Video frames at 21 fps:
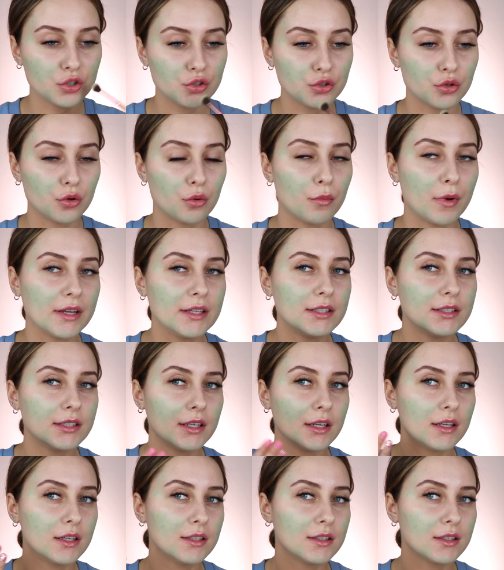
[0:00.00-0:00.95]
so my
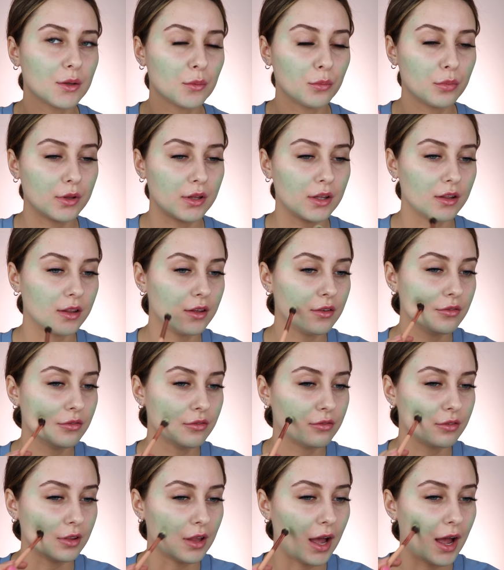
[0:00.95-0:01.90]
skin is completely
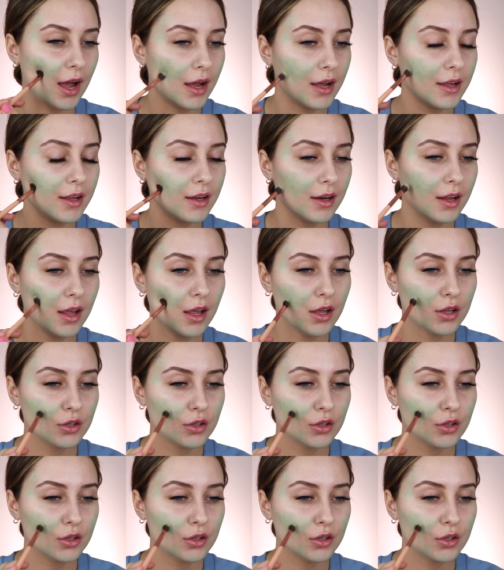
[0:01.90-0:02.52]
flat.